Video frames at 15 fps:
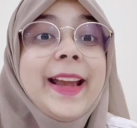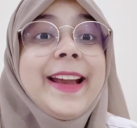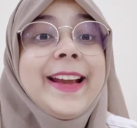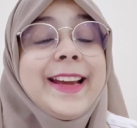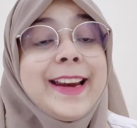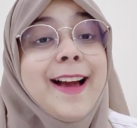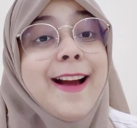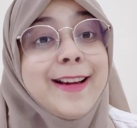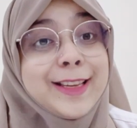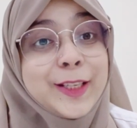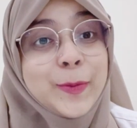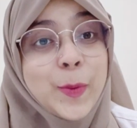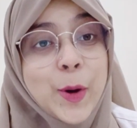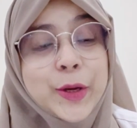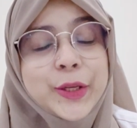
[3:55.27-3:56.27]
in
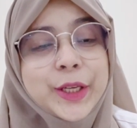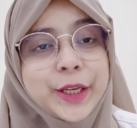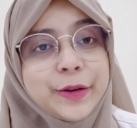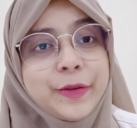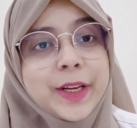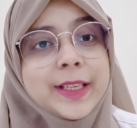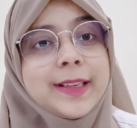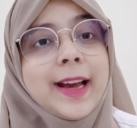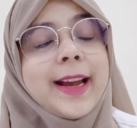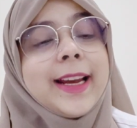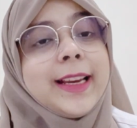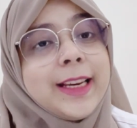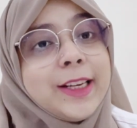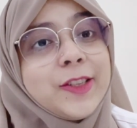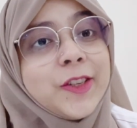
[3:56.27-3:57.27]
unsponsored visa
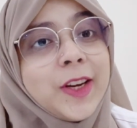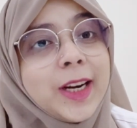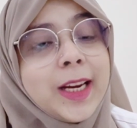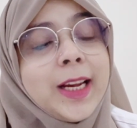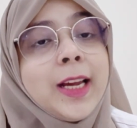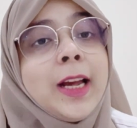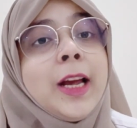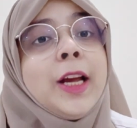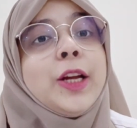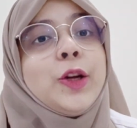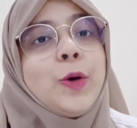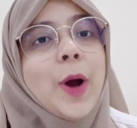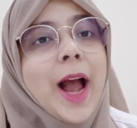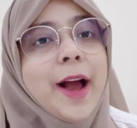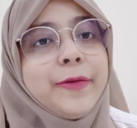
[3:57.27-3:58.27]
initially
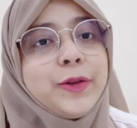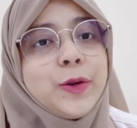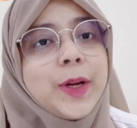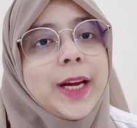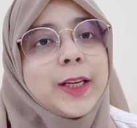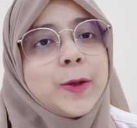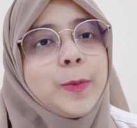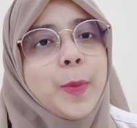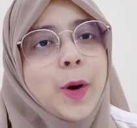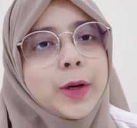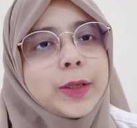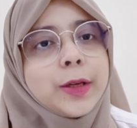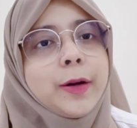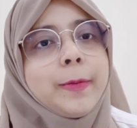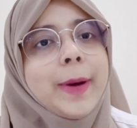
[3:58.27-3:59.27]
you have to get
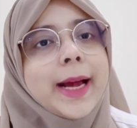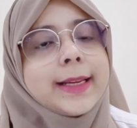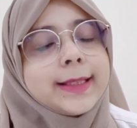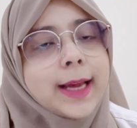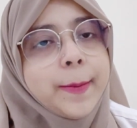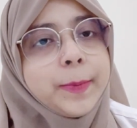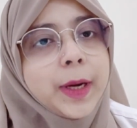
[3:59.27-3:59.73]
sponsored by some